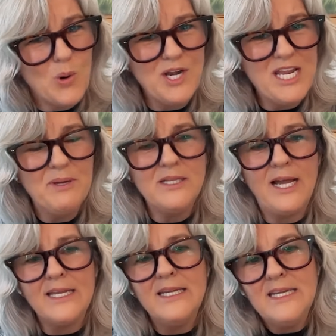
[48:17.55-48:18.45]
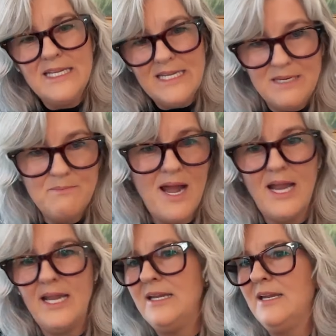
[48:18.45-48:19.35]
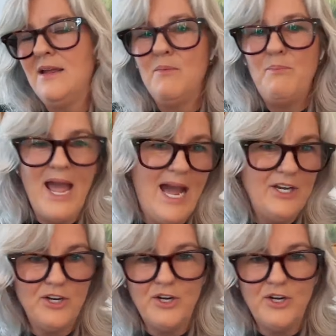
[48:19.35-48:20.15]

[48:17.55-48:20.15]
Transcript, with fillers: And that sounds corny, but like in my